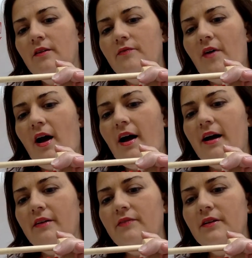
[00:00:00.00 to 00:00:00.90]

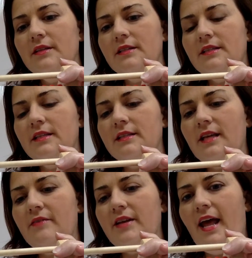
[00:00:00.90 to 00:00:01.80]
5, 6,
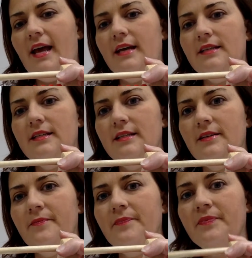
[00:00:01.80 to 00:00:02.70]
7, 8.
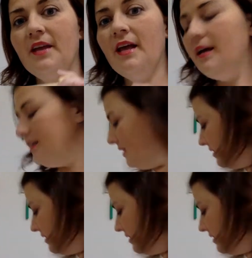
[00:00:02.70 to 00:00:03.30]
So